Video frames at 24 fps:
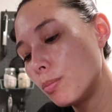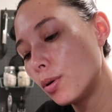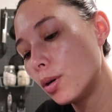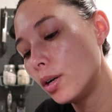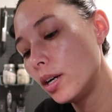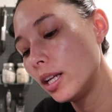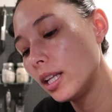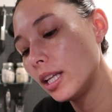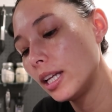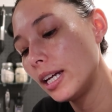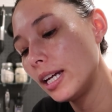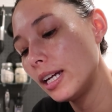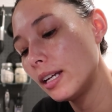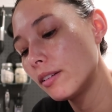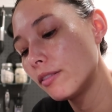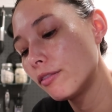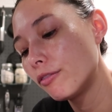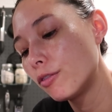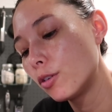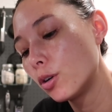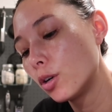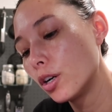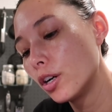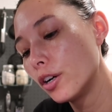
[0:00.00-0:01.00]
Boil it
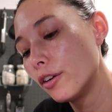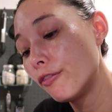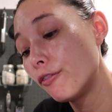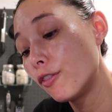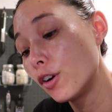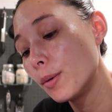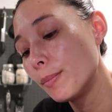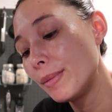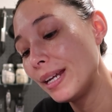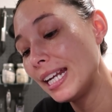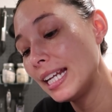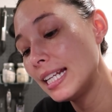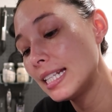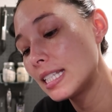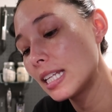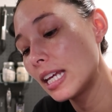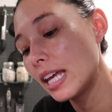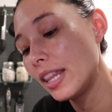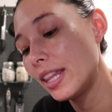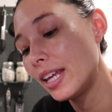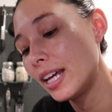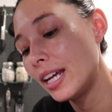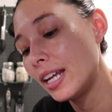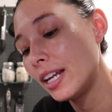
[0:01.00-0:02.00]
for 4 minutes
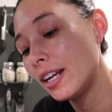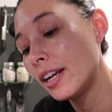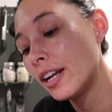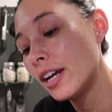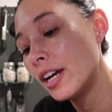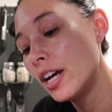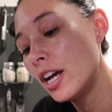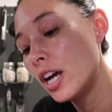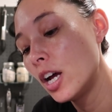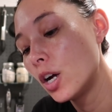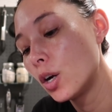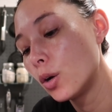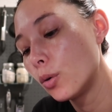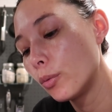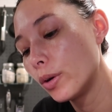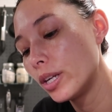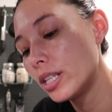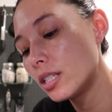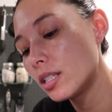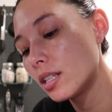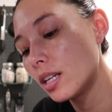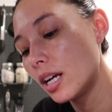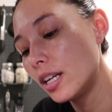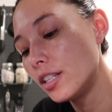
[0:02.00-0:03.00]
and then
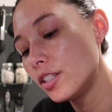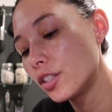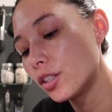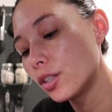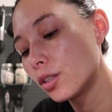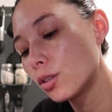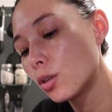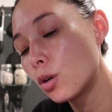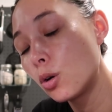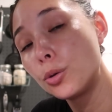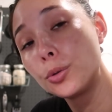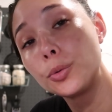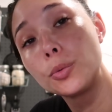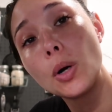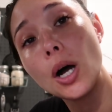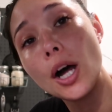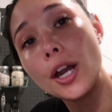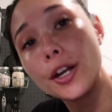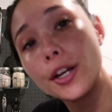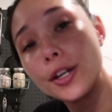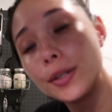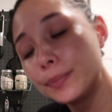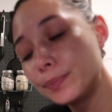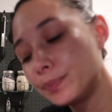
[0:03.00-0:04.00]
rinse it under cold
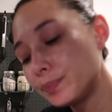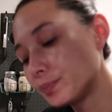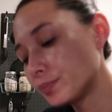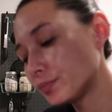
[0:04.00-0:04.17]
water.